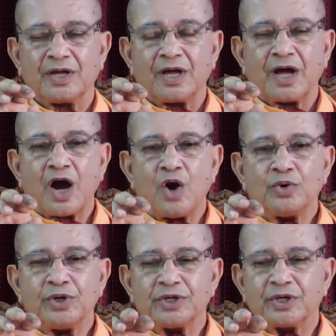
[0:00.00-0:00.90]
How
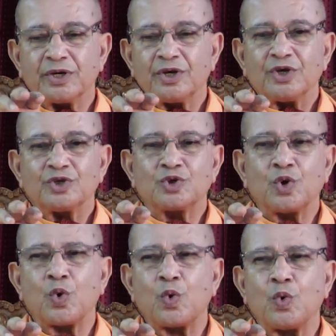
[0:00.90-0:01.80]
it
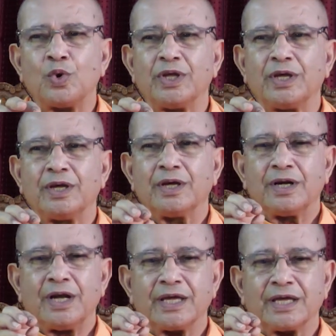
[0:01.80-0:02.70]
slowly,
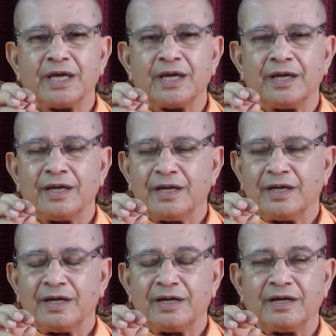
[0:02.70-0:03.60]
like a
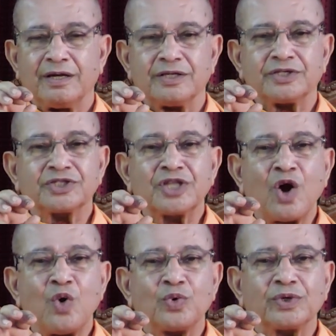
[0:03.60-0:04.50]

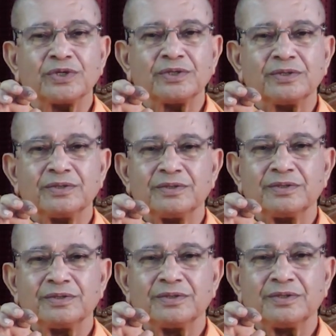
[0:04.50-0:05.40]
snout,
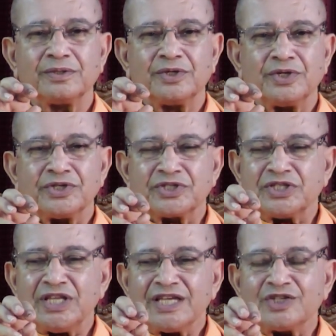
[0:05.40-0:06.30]

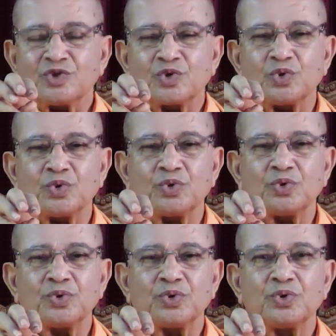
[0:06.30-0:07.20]
sneaks through
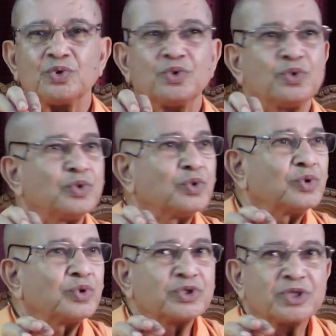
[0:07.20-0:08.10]

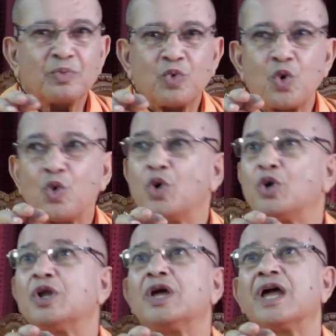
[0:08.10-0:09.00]
some
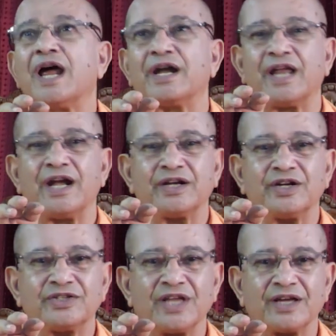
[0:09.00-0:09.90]
hole and
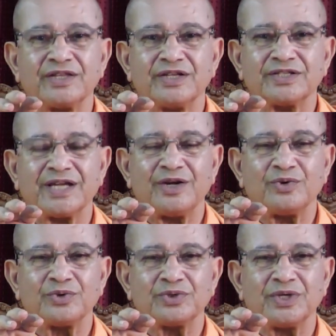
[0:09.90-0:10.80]
enters the other side,
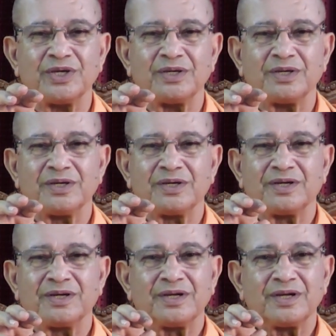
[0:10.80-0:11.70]
you see.
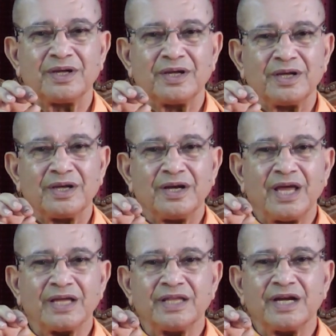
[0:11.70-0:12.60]

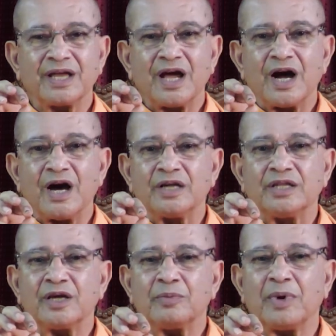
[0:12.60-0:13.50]
Like that,
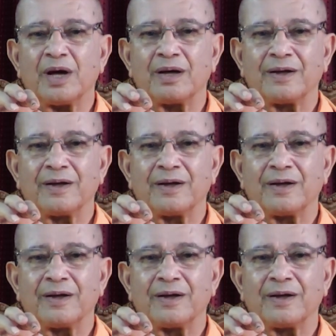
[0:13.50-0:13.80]
adharma